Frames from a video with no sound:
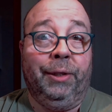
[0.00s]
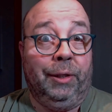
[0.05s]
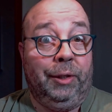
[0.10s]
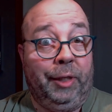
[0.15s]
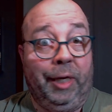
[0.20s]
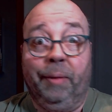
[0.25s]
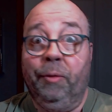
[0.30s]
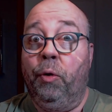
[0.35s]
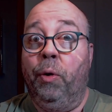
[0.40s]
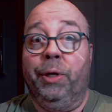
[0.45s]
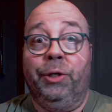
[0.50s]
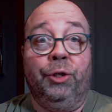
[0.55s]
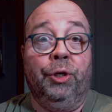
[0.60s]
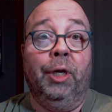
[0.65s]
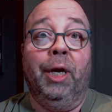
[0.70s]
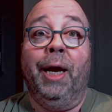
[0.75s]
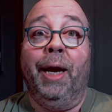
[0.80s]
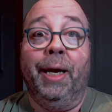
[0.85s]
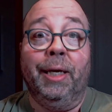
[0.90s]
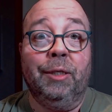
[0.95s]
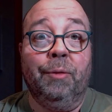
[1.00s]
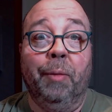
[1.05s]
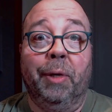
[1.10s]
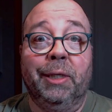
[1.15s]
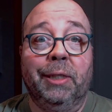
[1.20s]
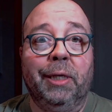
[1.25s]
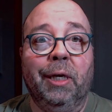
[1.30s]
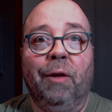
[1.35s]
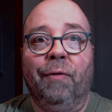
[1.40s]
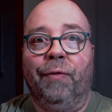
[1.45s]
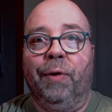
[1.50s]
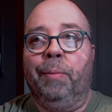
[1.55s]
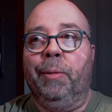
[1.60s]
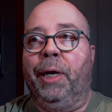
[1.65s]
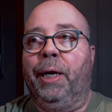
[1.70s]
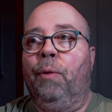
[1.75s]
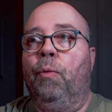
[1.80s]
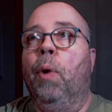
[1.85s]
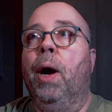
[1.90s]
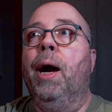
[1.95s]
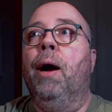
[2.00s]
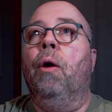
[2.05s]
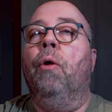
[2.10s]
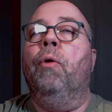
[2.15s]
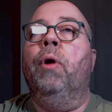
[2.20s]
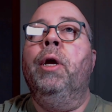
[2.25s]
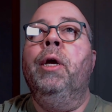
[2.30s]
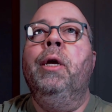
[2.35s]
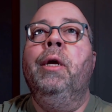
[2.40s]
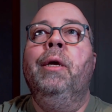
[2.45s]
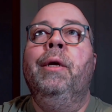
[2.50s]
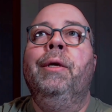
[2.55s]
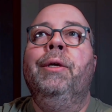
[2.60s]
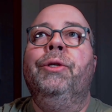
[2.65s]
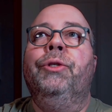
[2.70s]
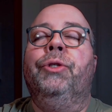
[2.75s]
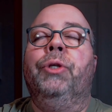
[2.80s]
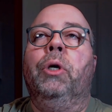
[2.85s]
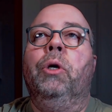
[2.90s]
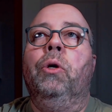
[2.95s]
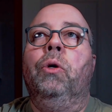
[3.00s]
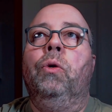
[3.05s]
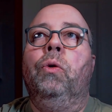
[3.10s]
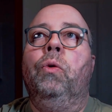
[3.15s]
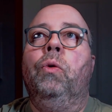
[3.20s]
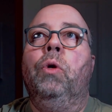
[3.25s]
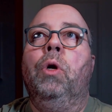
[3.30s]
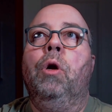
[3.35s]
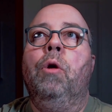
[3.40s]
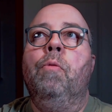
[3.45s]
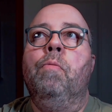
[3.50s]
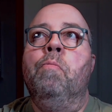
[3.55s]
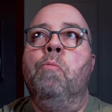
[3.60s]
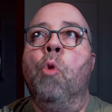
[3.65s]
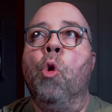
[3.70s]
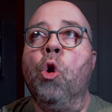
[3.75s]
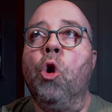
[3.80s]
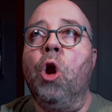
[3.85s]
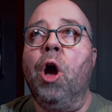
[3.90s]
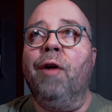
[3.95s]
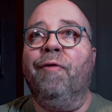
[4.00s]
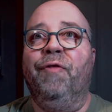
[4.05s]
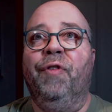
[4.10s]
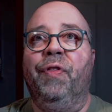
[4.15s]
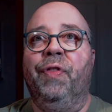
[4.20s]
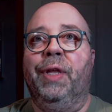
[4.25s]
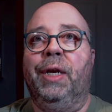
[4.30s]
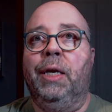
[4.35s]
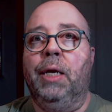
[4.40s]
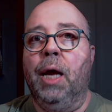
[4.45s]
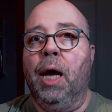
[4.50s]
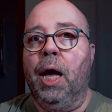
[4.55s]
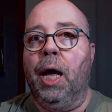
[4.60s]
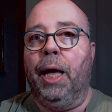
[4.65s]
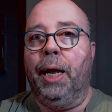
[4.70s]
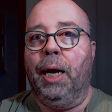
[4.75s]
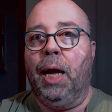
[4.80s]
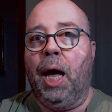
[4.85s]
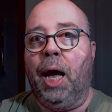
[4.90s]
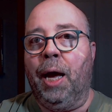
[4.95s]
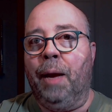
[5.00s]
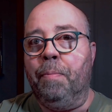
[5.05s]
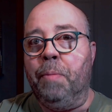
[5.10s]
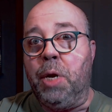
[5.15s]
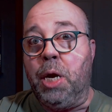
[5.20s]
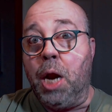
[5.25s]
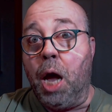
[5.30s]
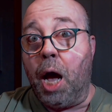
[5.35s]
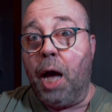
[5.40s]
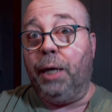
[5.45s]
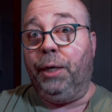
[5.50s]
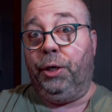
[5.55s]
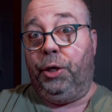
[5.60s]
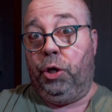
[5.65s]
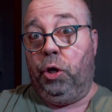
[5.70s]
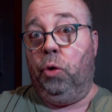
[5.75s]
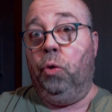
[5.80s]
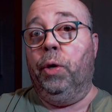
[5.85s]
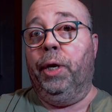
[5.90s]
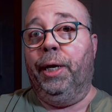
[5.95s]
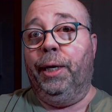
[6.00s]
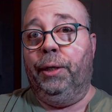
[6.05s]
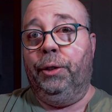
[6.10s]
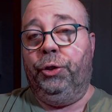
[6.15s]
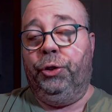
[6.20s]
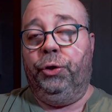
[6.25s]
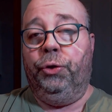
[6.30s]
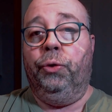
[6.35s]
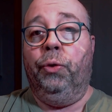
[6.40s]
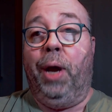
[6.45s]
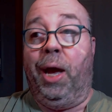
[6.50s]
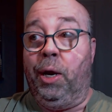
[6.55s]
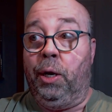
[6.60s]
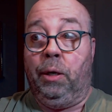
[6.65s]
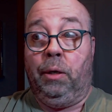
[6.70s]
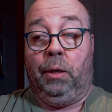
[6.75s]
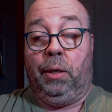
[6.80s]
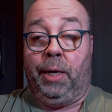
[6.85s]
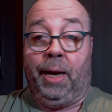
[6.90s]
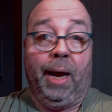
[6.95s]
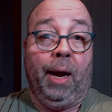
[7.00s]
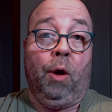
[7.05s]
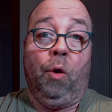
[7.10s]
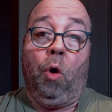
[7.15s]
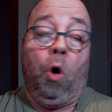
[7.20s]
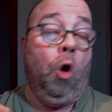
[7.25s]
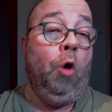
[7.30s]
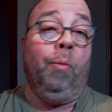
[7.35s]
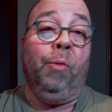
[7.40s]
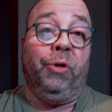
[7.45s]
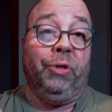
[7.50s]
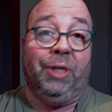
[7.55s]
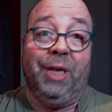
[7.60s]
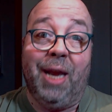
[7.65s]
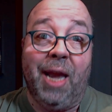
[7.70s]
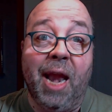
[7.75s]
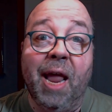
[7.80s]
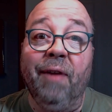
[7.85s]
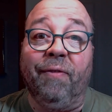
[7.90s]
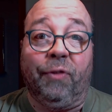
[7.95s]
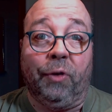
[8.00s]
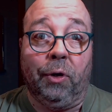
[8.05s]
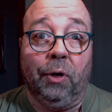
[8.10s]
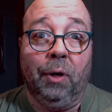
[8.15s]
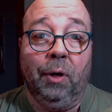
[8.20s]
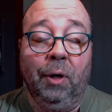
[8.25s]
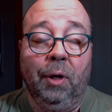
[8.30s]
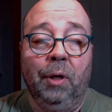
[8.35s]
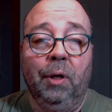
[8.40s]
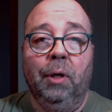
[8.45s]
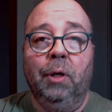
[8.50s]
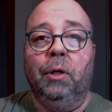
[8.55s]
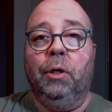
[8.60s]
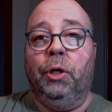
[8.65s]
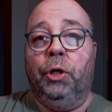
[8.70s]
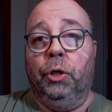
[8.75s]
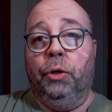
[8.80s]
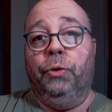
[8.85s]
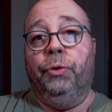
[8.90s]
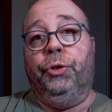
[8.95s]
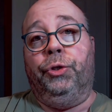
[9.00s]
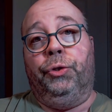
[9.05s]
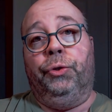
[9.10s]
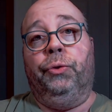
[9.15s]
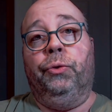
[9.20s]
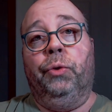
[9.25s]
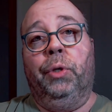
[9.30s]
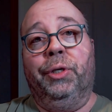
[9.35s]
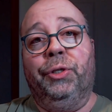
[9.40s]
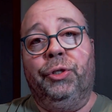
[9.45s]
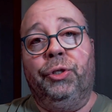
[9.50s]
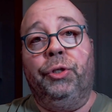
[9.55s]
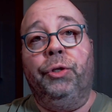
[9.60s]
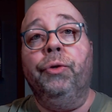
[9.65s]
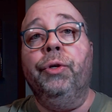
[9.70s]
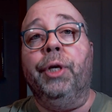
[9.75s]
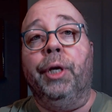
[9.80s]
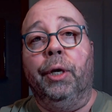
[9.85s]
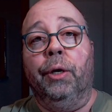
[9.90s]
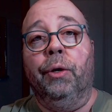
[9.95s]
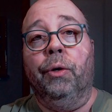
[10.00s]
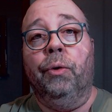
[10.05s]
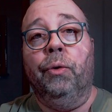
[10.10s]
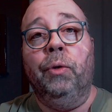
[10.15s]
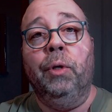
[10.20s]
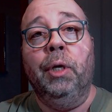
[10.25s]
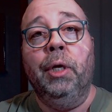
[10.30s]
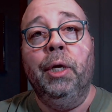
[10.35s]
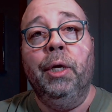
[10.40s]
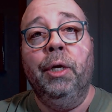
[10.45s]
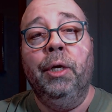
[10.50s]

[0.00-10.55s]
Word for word: it's the same question I asked myself. I'm like, wow. So, more often than not, I'm not going to, and now almost never go to a studio